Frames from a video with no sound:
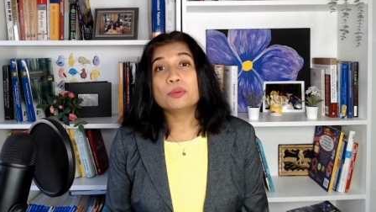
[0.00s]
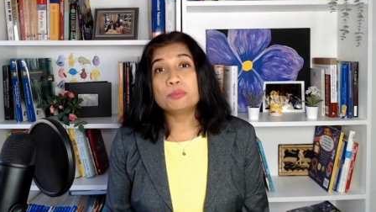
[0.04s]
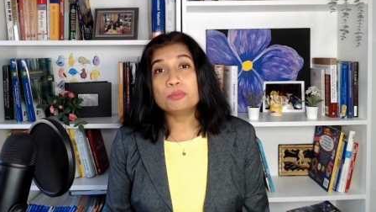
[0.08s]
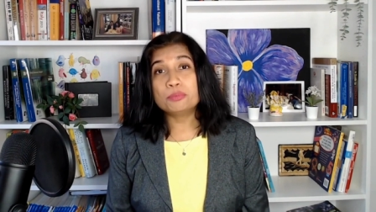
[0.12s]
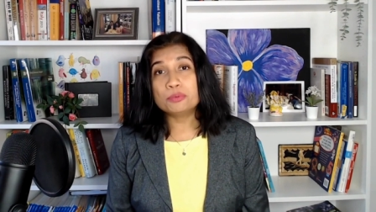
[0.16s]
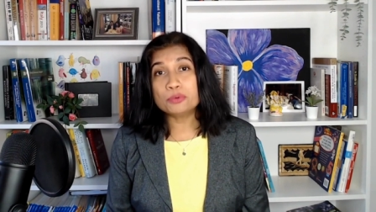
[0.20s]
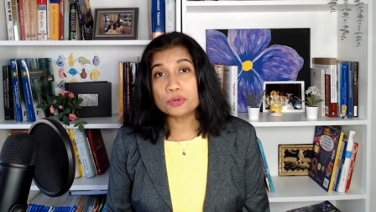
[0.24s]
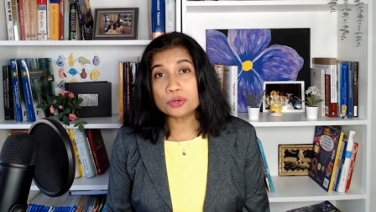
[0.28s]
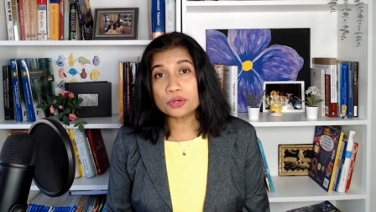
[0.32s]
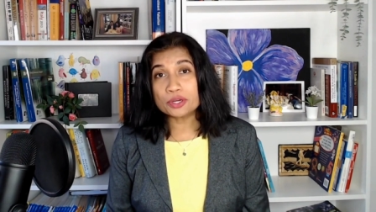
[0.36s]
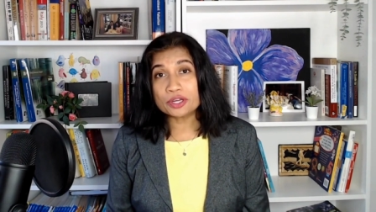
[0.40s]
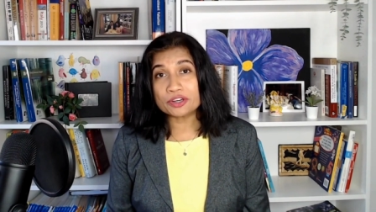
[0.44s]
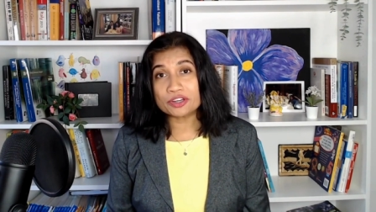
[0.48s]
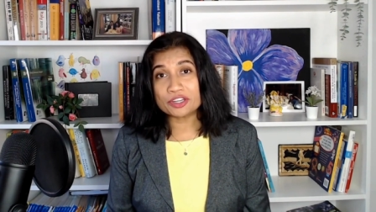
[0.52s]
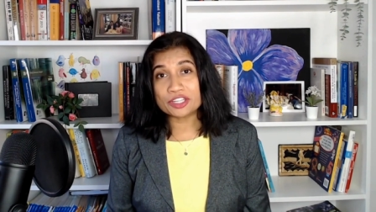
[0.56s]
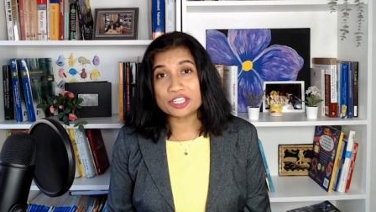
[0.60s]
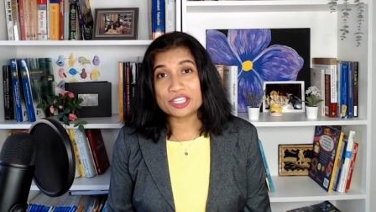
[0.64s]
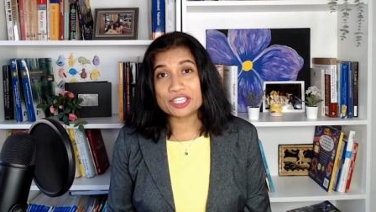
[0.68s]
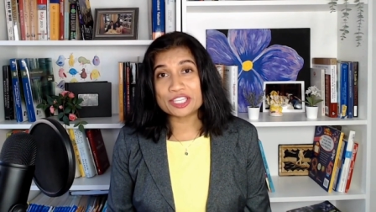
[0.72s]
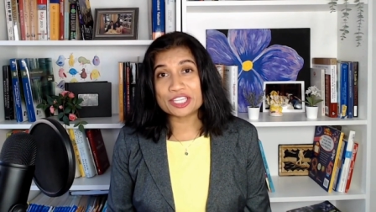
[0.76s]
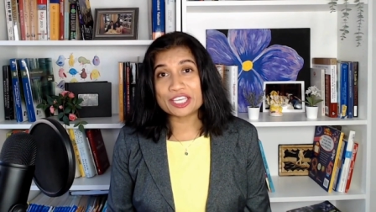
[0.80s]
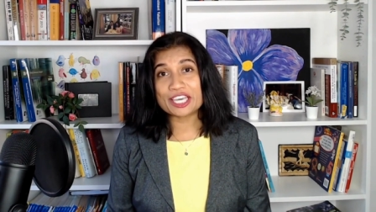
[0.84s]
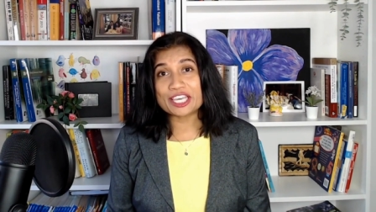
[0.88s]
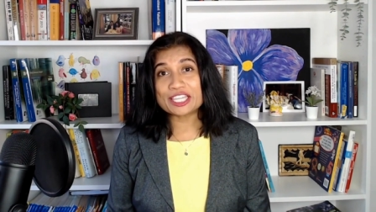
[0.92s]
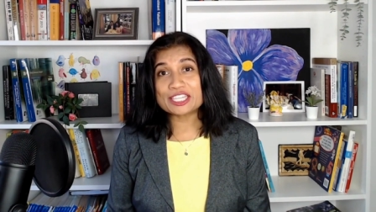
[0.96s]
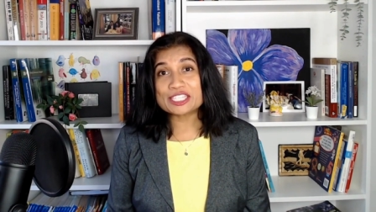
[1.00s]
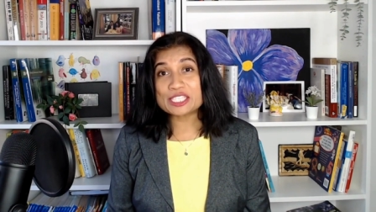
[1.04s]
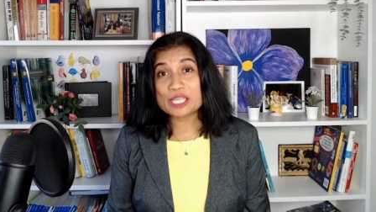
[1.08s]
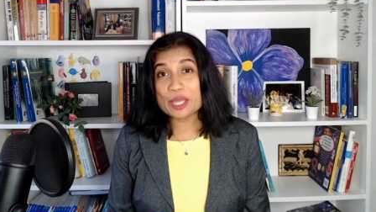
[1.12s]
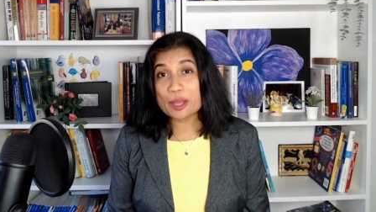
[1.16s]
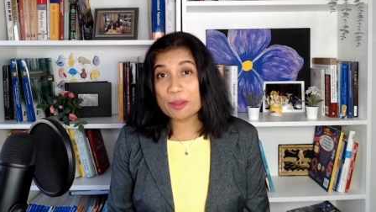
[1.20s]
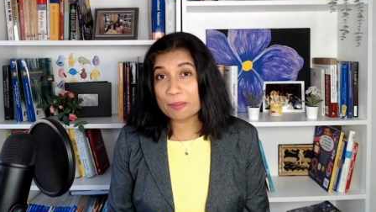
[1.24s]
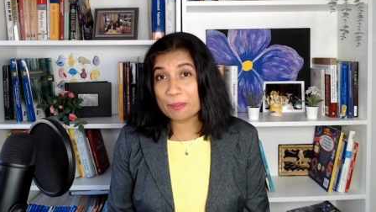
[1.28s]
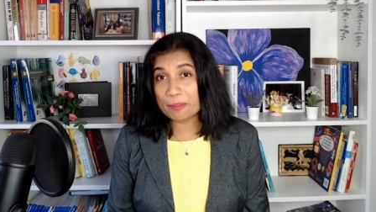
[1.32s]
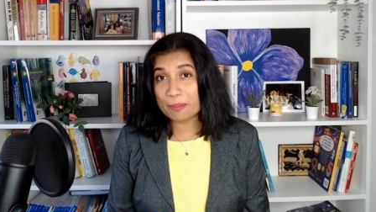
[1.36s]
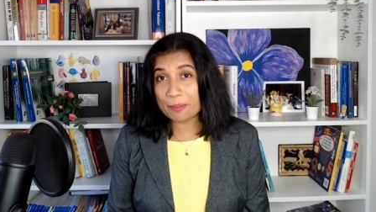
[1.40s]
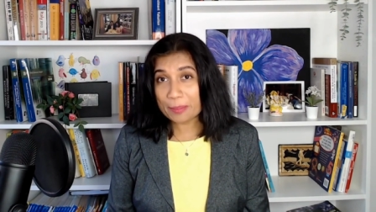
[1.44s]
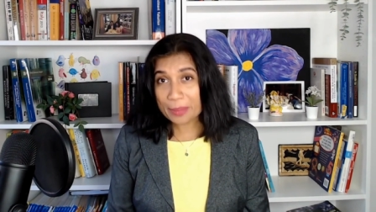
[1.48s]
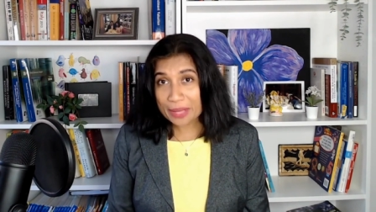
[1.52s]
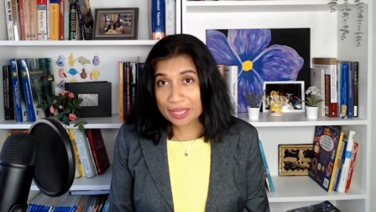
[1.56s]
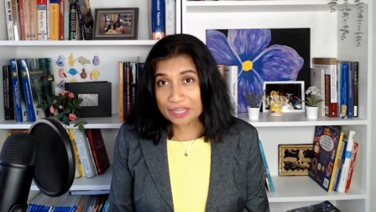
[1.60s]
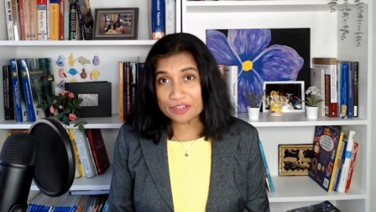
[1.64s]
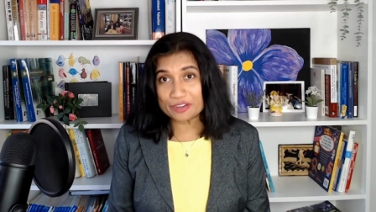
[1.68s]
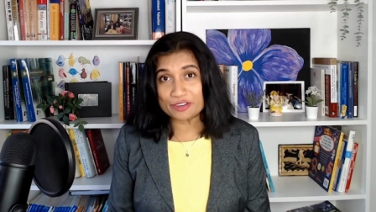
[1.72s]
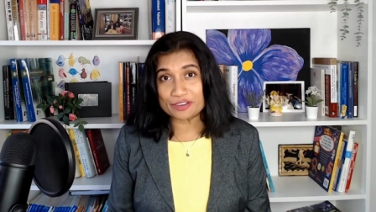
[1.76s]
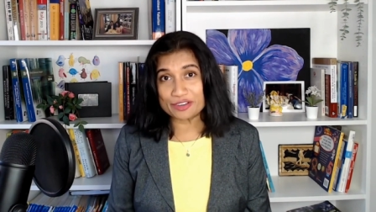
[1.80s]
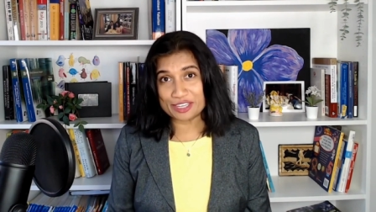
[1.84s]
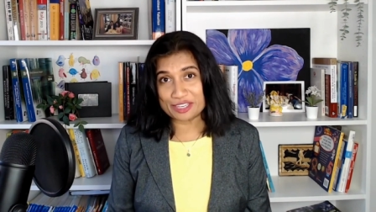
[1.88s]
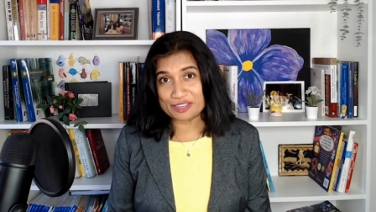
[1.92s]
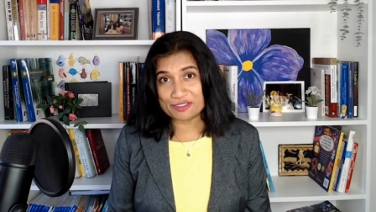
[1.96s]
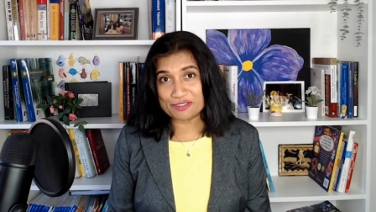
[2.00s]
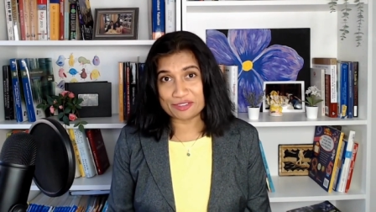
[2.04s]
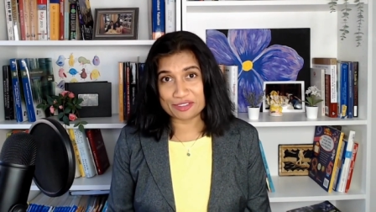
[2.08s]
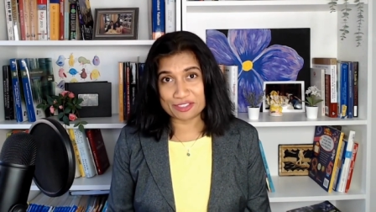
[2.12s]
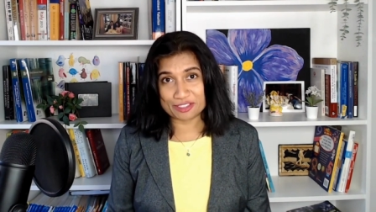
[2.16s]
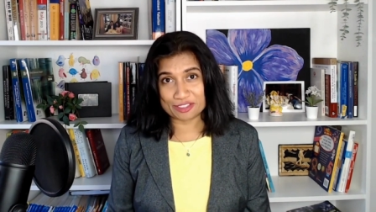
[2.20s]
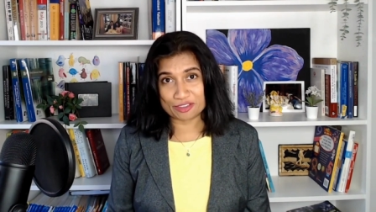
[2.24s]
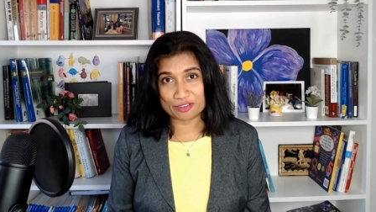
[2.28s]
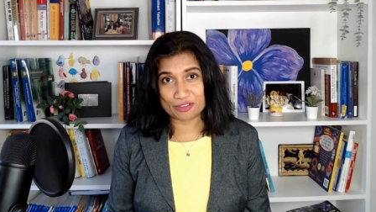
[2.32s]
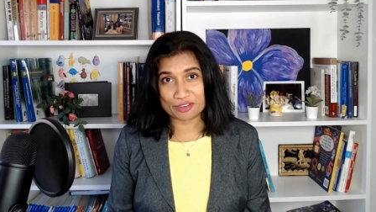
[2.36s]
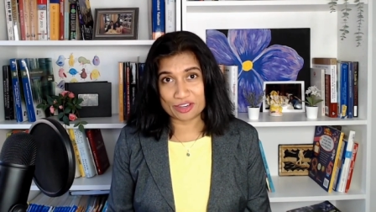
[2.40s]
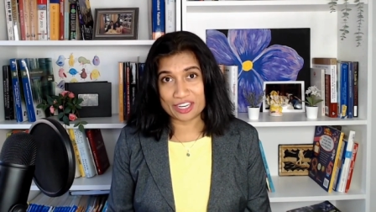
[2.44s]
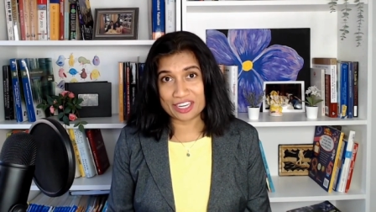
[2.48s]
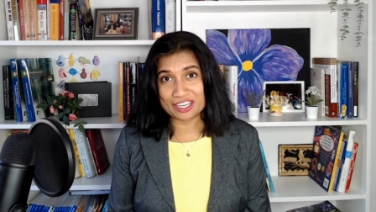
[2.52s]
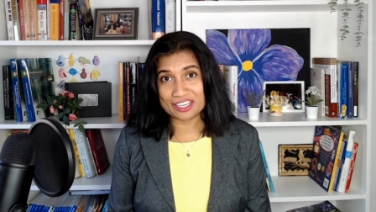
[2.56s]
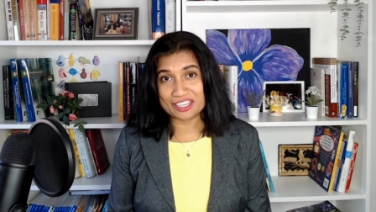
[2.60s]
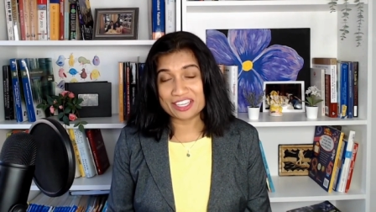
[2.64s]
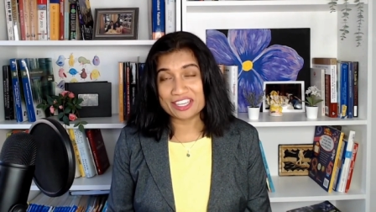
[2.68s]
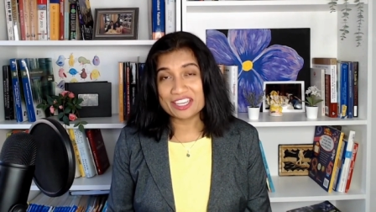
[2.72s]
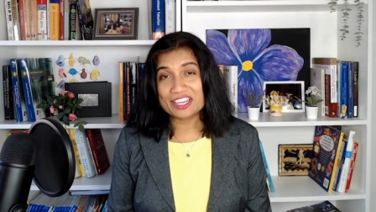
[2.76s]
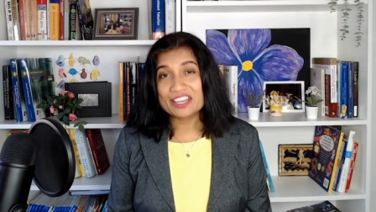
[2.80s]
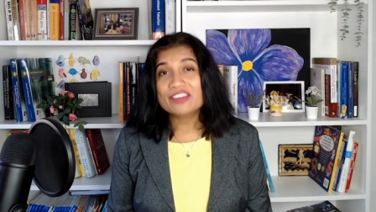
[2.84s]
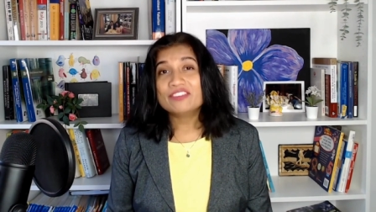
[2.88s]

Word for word: brokerage gets a better interest rate